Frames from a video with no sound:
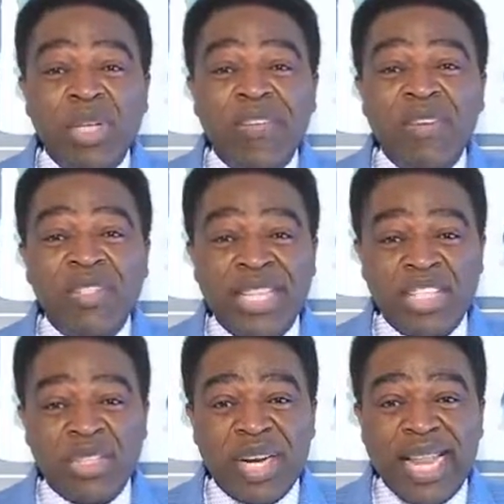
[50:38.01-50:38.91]
to give us
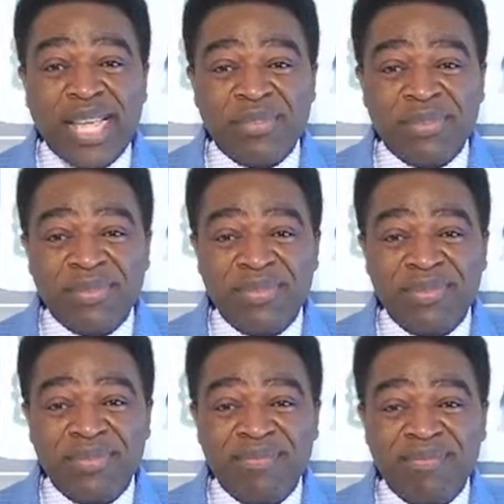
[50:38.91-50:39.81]
natural life.
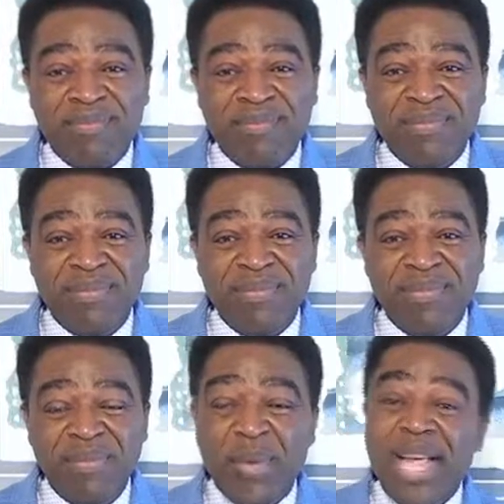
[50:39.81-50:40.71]

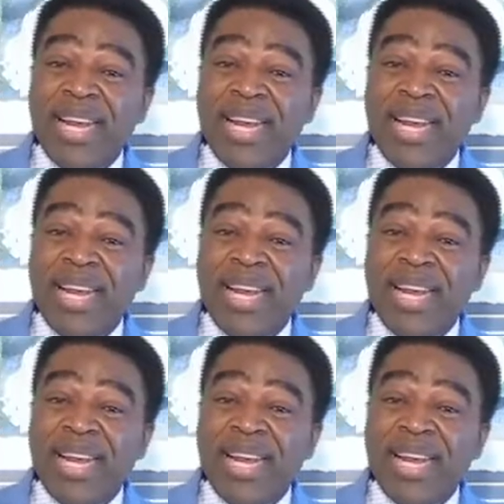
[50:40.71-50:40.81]
We